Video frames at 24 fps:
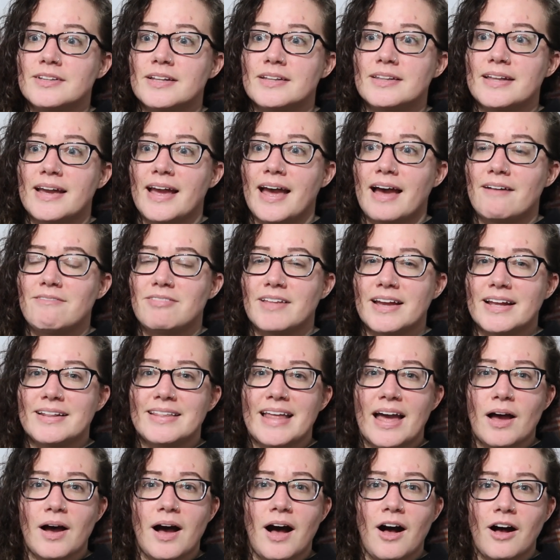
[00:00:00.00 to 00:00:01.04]
that they have like
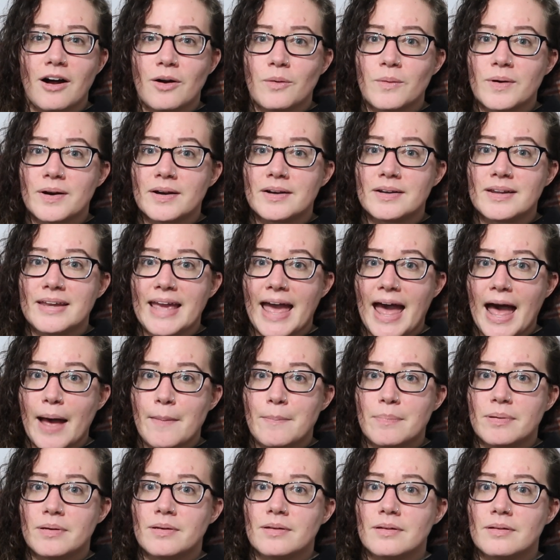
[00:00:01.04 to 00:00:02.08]
that awkward
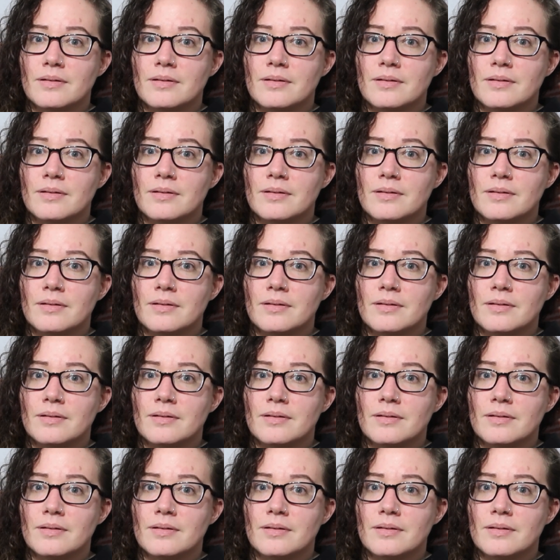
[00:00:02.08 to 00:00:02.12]
gap